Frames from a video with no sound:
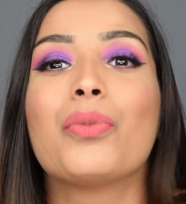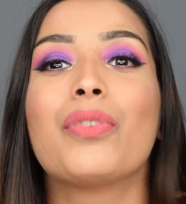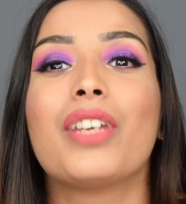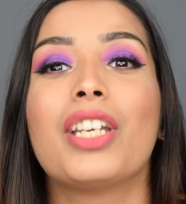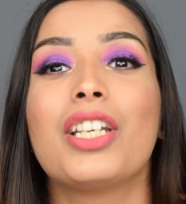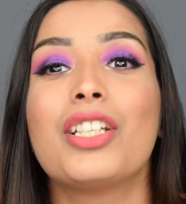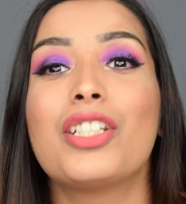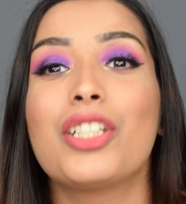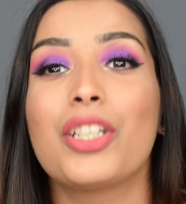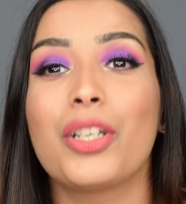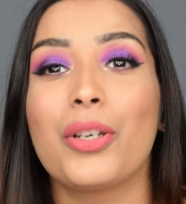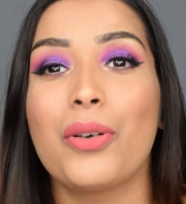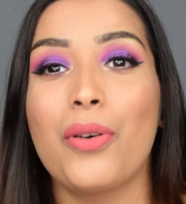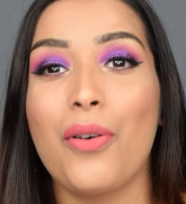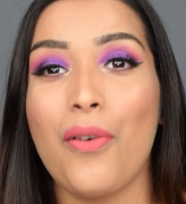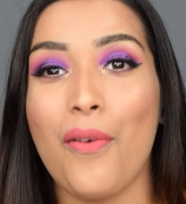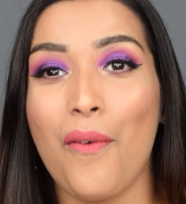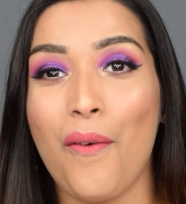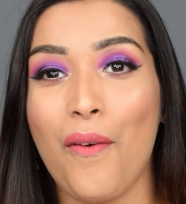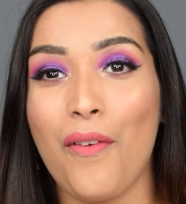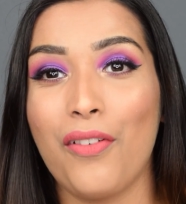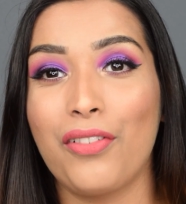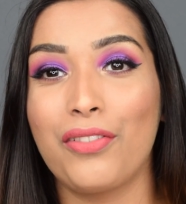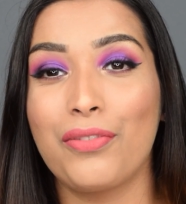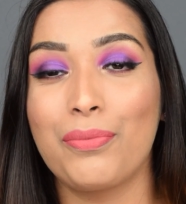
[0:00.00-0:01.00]
video
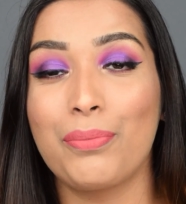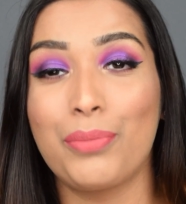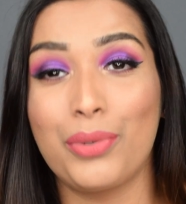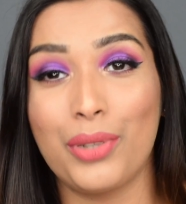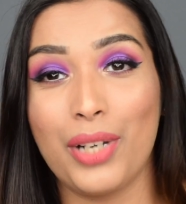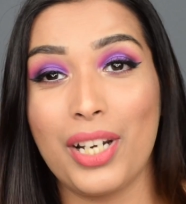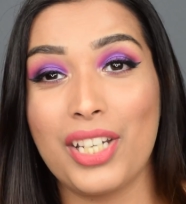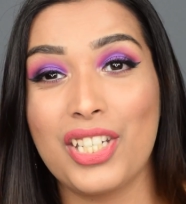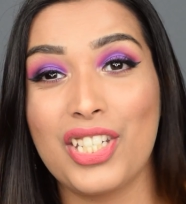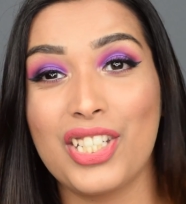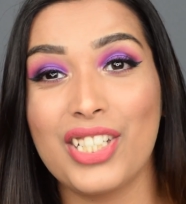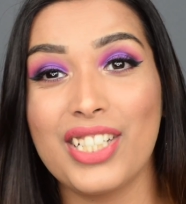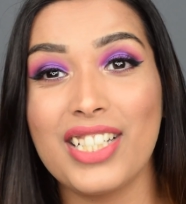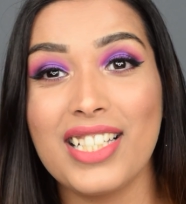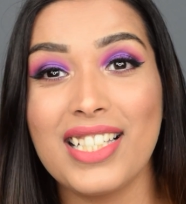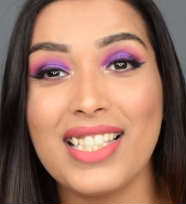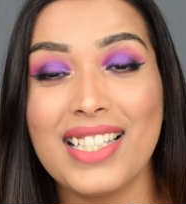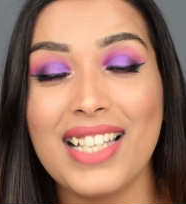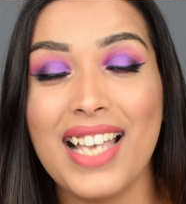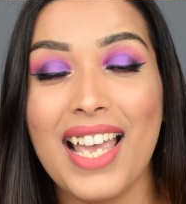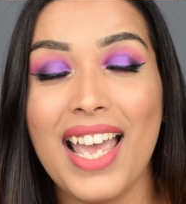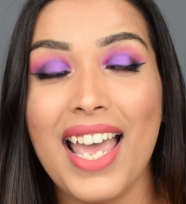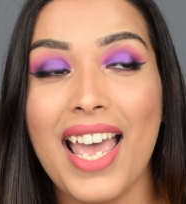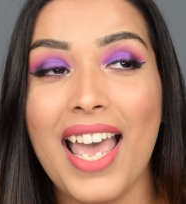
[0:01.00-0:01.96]
of brushes,